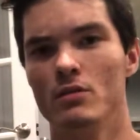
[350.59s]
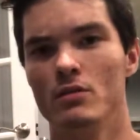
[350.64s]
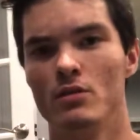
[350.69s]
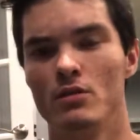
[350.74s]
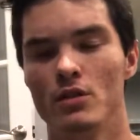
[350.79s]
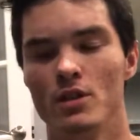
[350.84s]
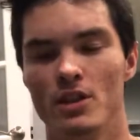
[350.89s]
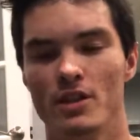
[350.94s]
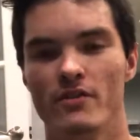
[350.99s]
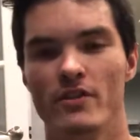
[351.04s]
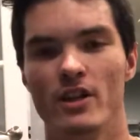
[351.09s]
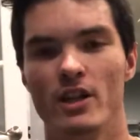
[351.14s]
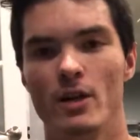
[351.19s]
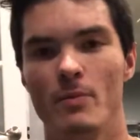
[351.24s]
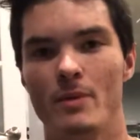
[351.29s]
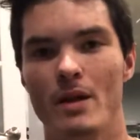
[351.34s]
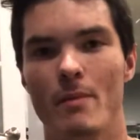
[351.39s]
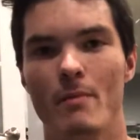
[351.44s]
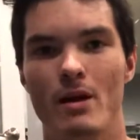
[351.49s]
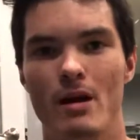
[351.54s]
to develop
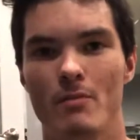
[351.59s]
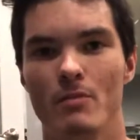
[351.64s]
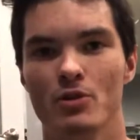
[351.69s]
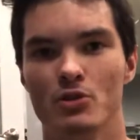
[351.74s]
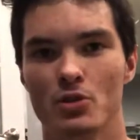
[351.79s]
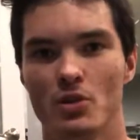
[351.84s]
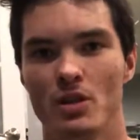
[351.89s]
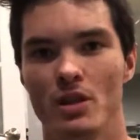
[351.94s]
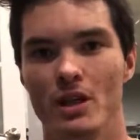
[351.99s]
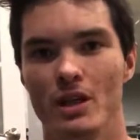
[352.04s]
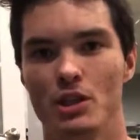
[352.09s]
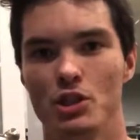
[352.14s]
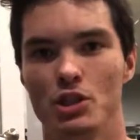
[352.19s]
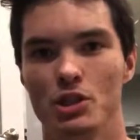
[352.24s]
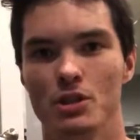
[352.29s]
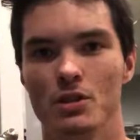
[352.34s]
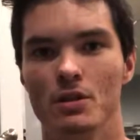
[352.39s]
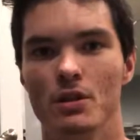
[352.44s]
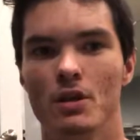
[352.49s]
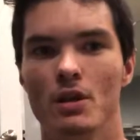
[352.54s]
that mind-muscle
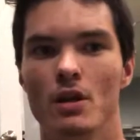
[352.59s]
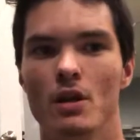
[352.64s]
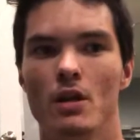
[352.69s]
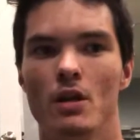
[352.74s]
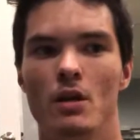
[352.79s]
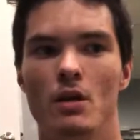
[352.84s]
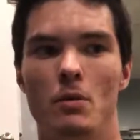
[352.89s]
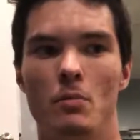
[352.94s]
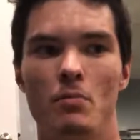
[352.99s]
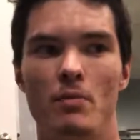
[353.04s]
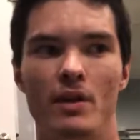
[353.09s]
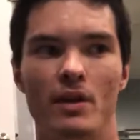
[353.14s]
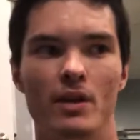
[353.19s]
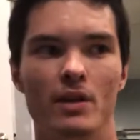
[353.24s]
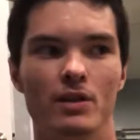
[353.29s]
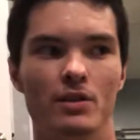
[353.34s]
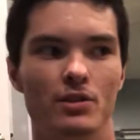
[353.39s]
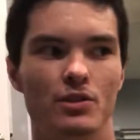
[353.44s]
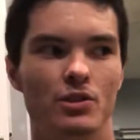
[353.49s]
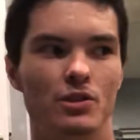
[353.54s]
connection
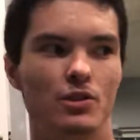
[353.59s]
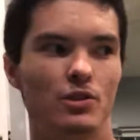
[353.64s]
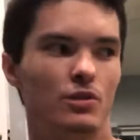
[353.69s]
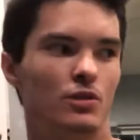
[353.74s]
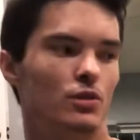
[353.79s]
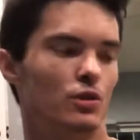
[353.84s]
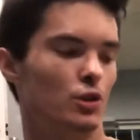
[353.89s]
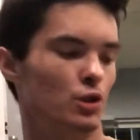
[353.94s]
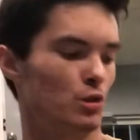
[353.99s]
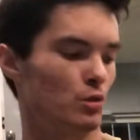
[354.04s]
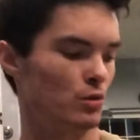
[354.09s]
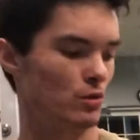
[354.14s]
because you're